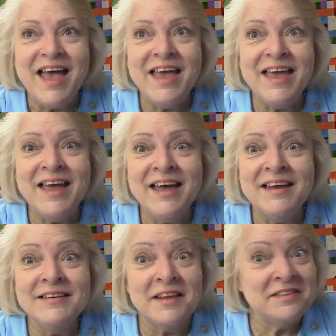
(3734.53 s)

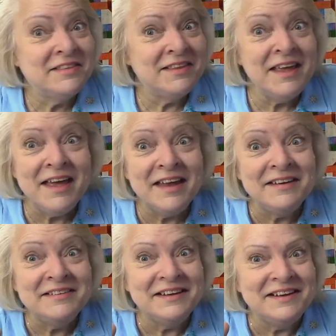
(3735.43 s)
And
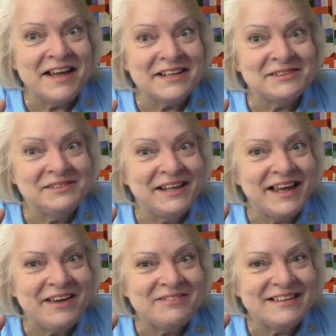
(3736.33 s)
then the next week
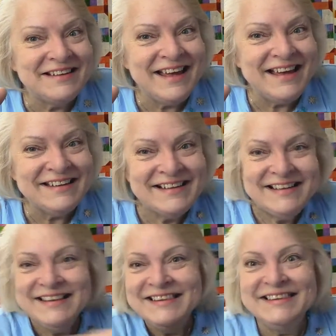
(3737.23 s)
after that,
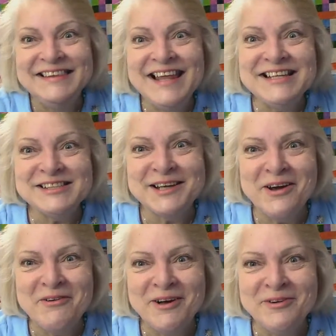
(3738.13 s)
let's
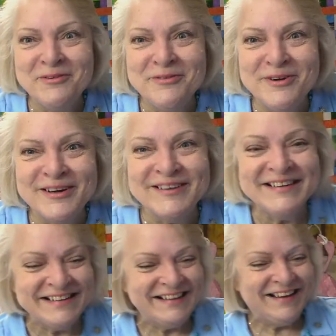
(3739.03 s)
go underwater.
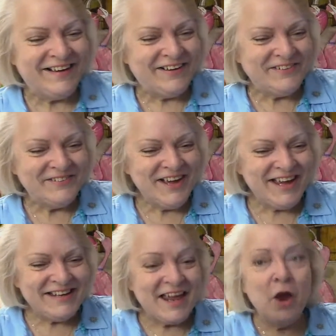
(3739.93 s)
All
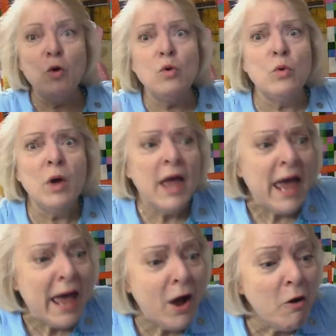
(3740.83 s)
right. Oh,
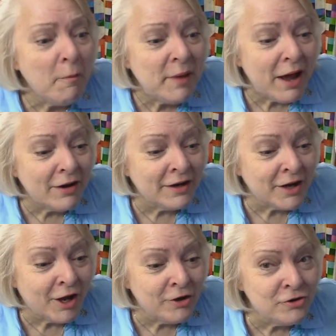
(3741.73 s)
how about an
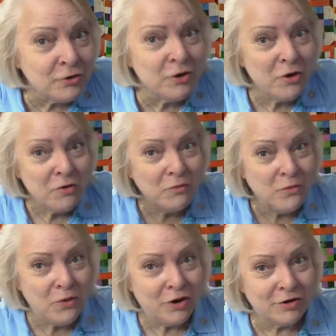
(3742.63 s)

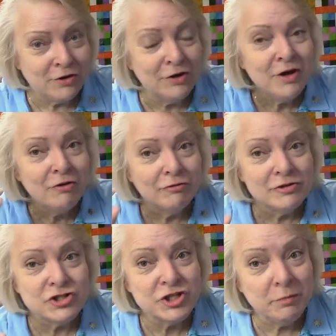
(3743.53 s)
underwater
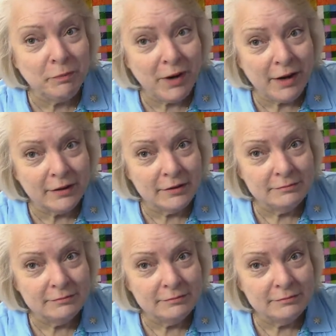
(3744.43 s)
shipwreck?